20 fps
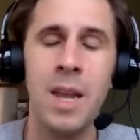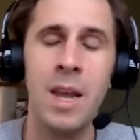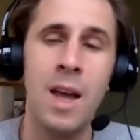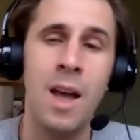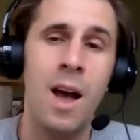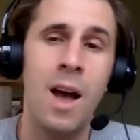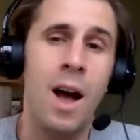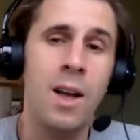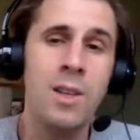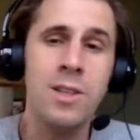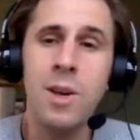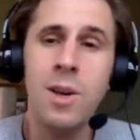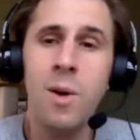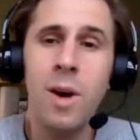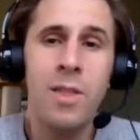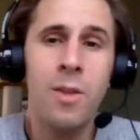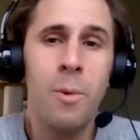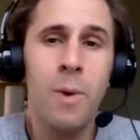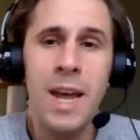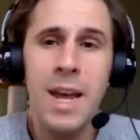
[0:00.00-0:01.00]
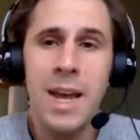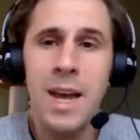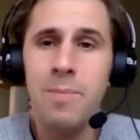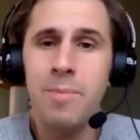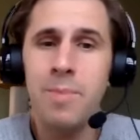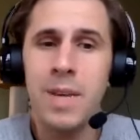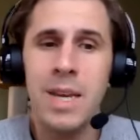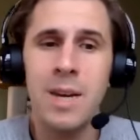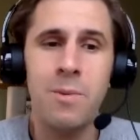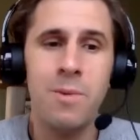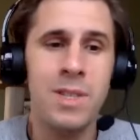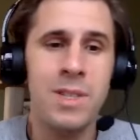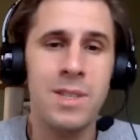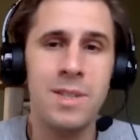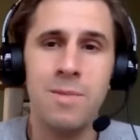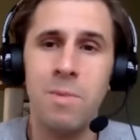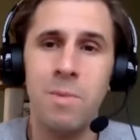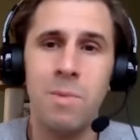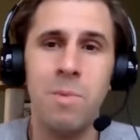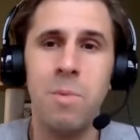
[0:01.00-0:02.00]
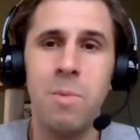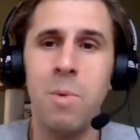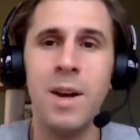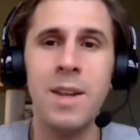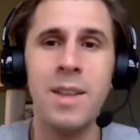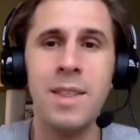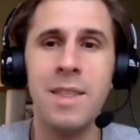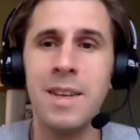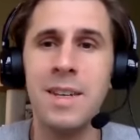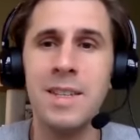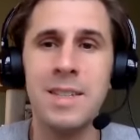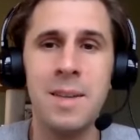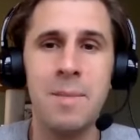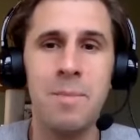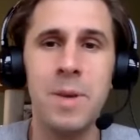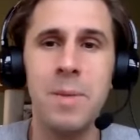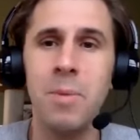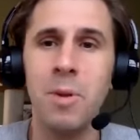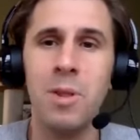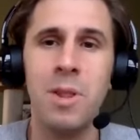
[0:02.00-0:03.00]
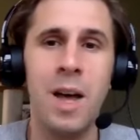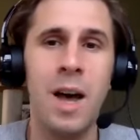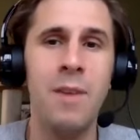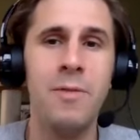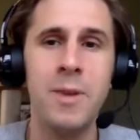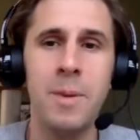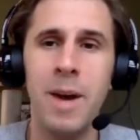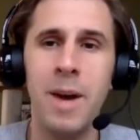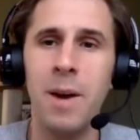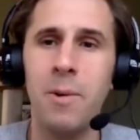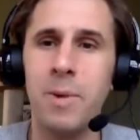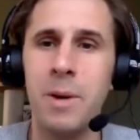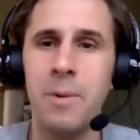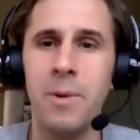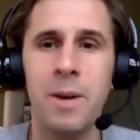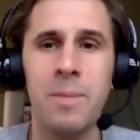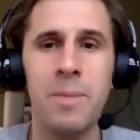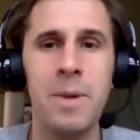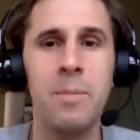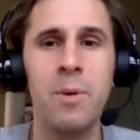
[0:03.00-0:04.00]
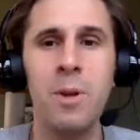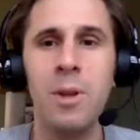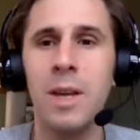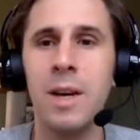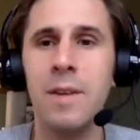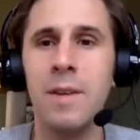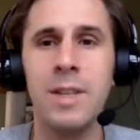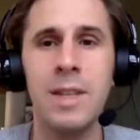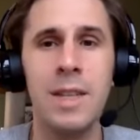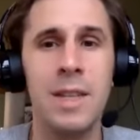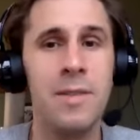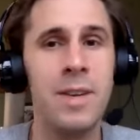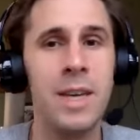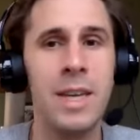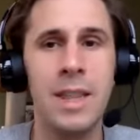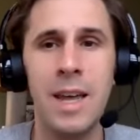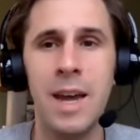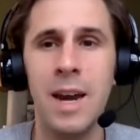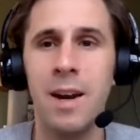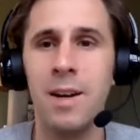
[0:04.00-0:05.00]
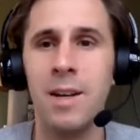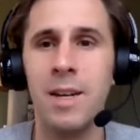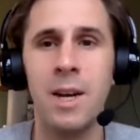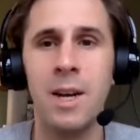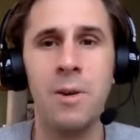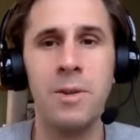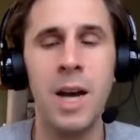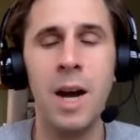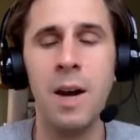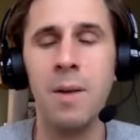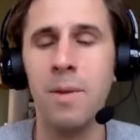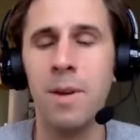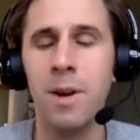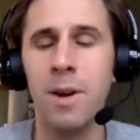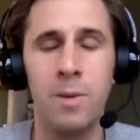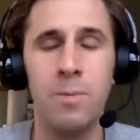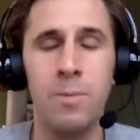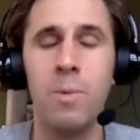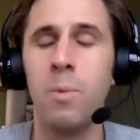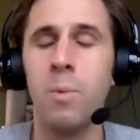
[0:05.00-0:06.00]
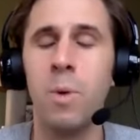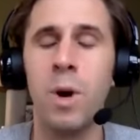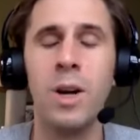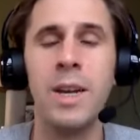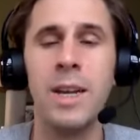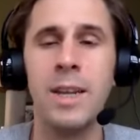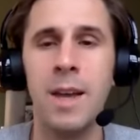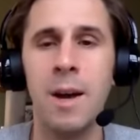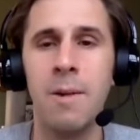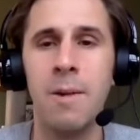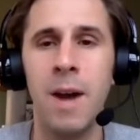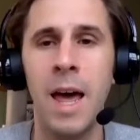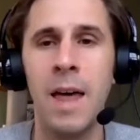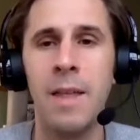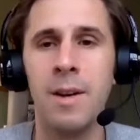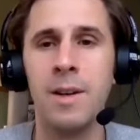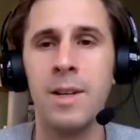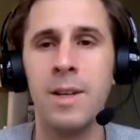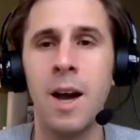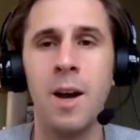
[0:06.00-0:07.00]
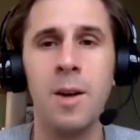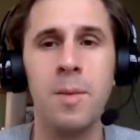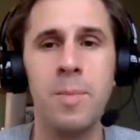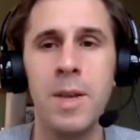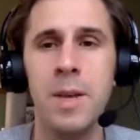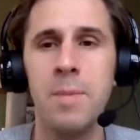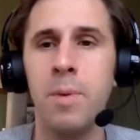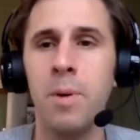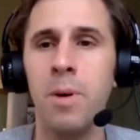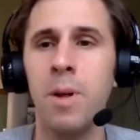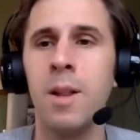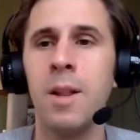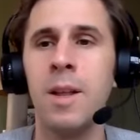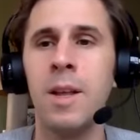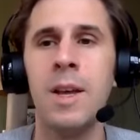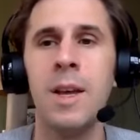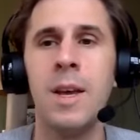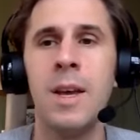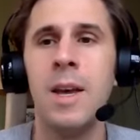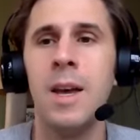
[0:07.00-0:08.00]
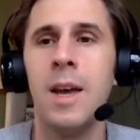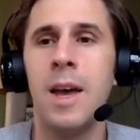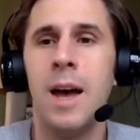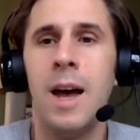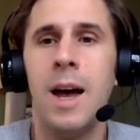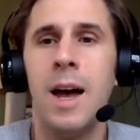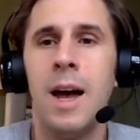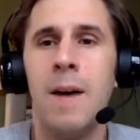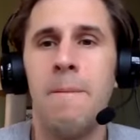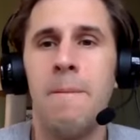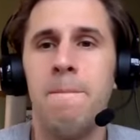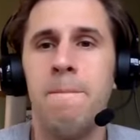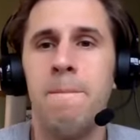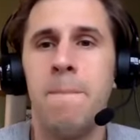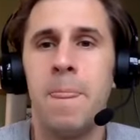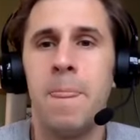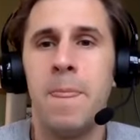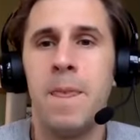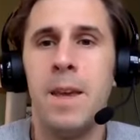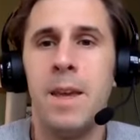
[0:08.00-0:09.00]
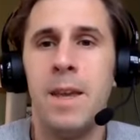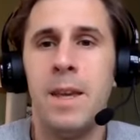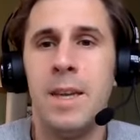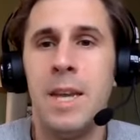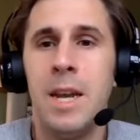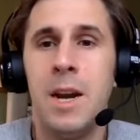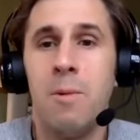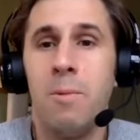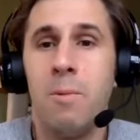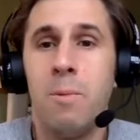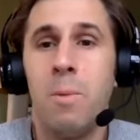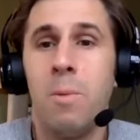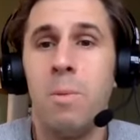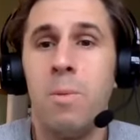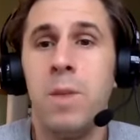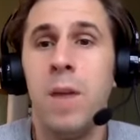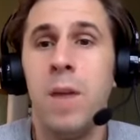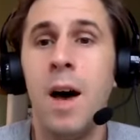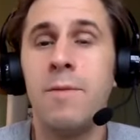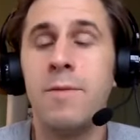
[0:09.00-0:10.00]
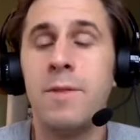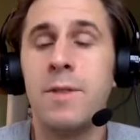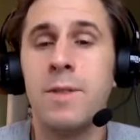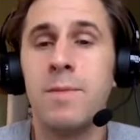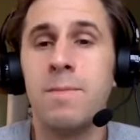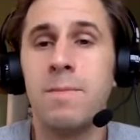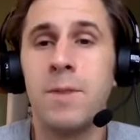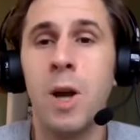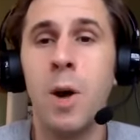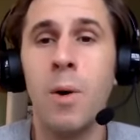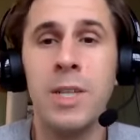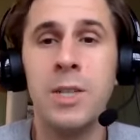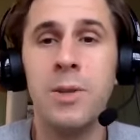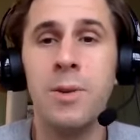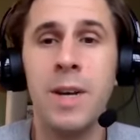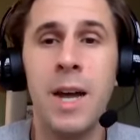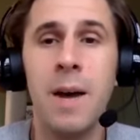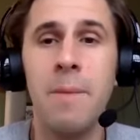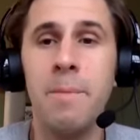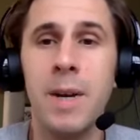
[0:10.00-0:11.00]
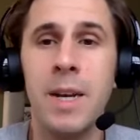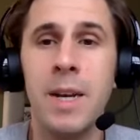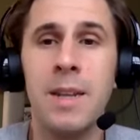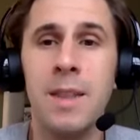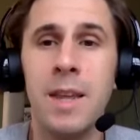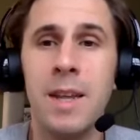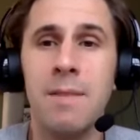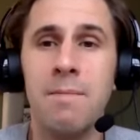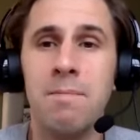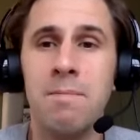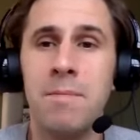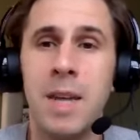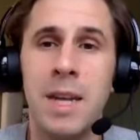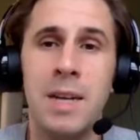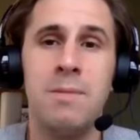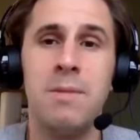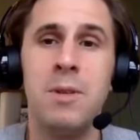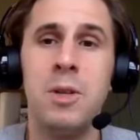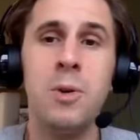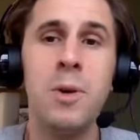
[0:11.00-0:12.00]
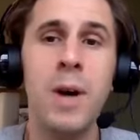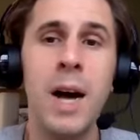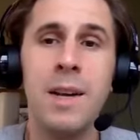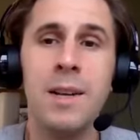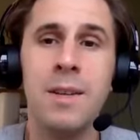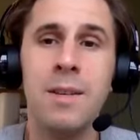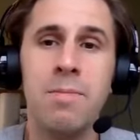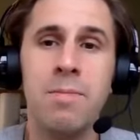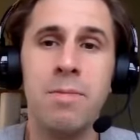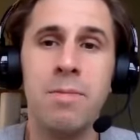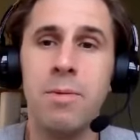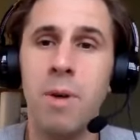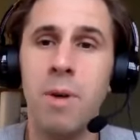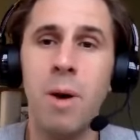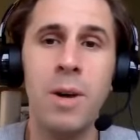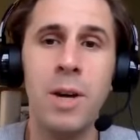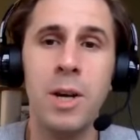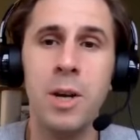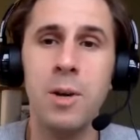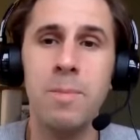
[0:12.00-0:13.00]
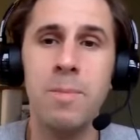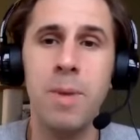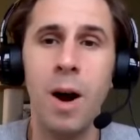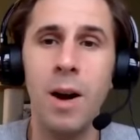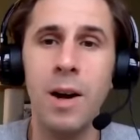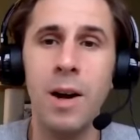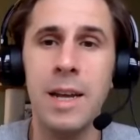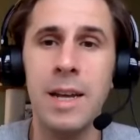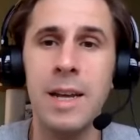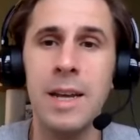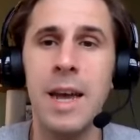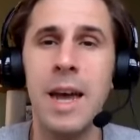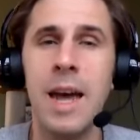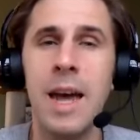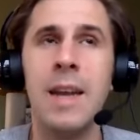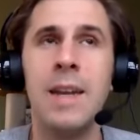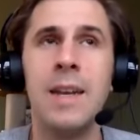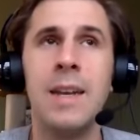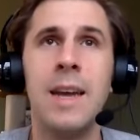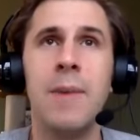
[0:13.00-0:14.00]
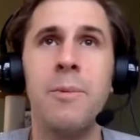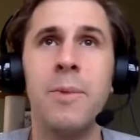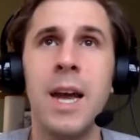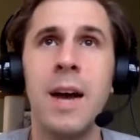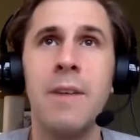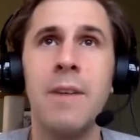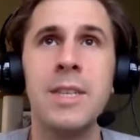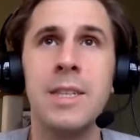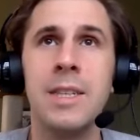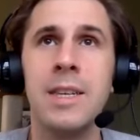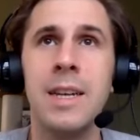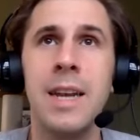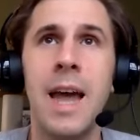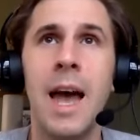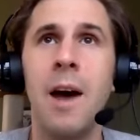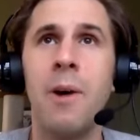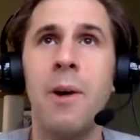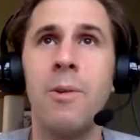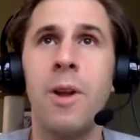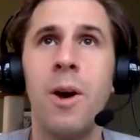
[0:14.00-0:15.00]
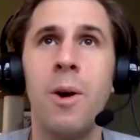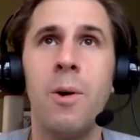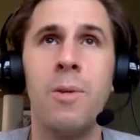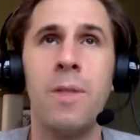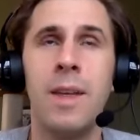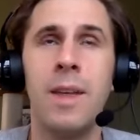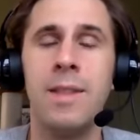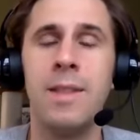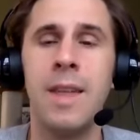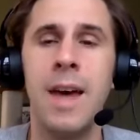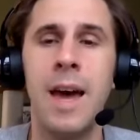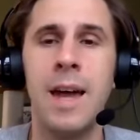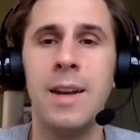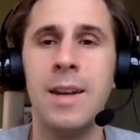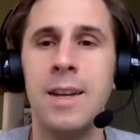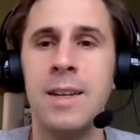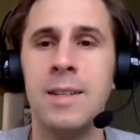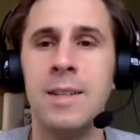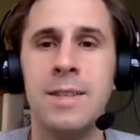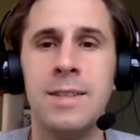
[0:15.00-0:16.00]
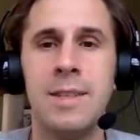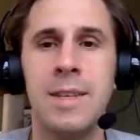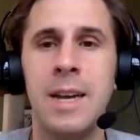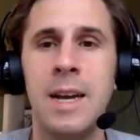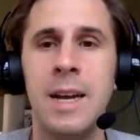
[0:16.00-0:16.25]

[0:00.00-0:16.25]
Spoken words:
also on the way up, it was one of the things that people loved about WeWork. People loved living there, young, or working there rather, young people, loved going to a company that knew how to throw a good party. And we obviously now know that is